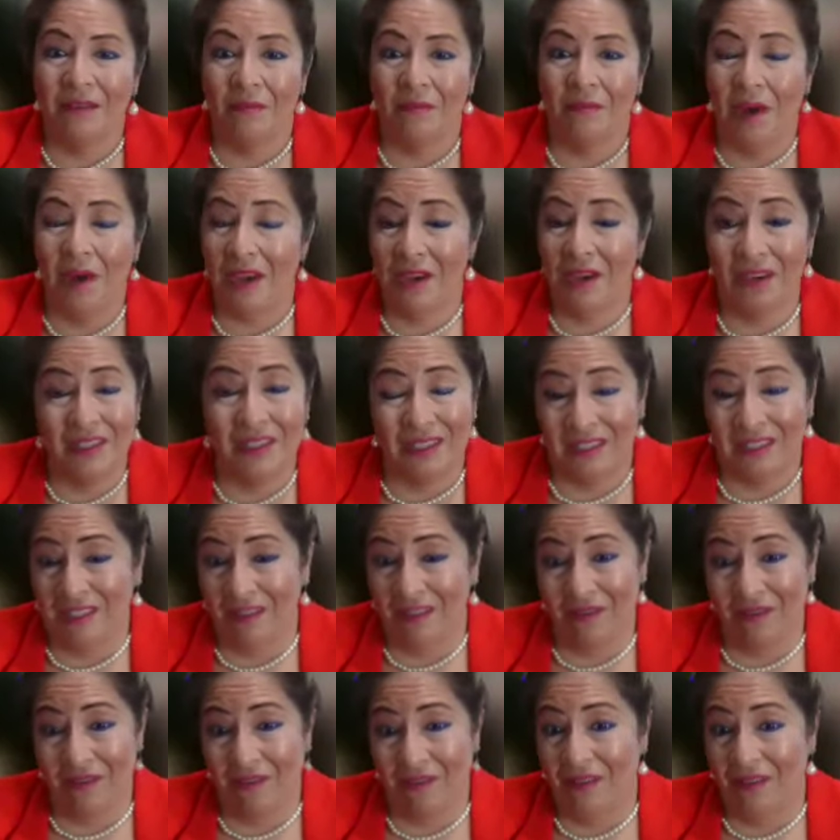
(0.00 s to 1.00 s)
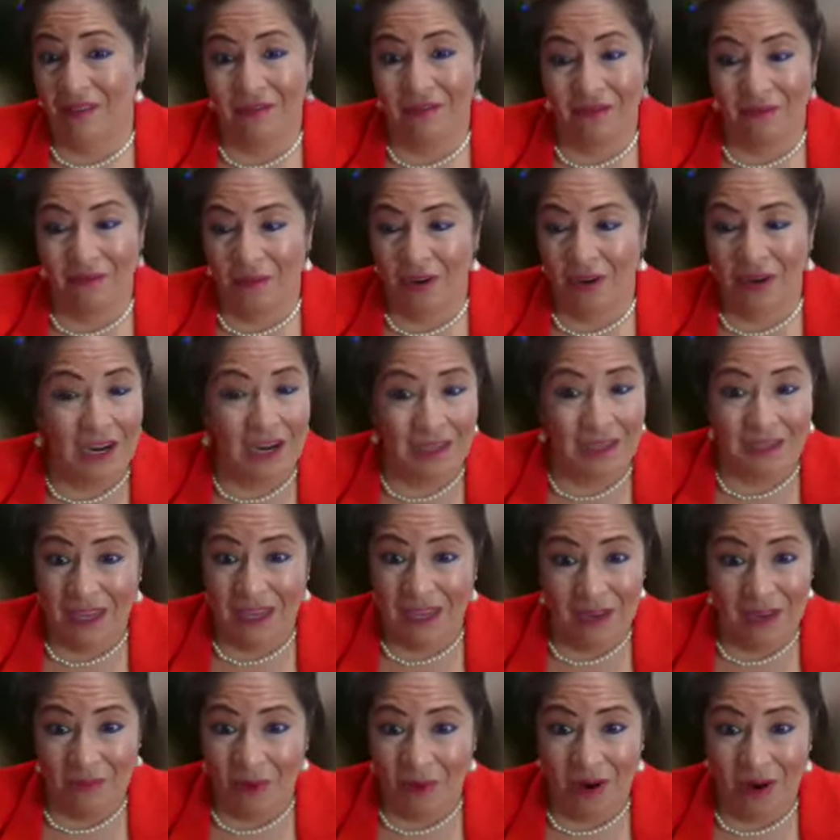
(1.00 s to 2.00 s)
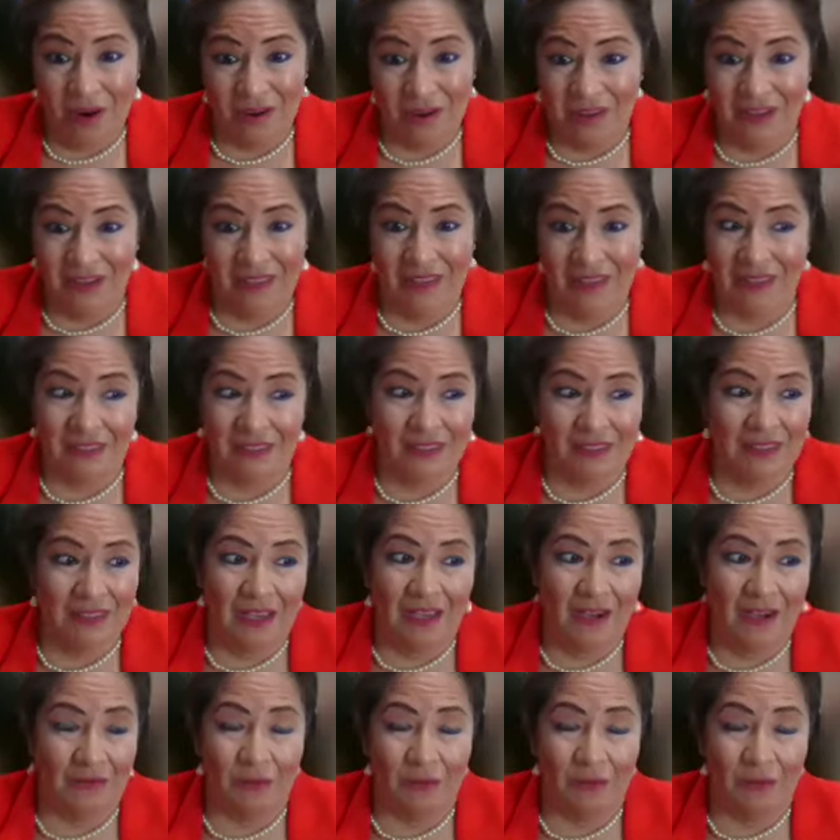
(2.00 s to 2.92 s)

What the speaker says: My goodness, if we're not taking part in this,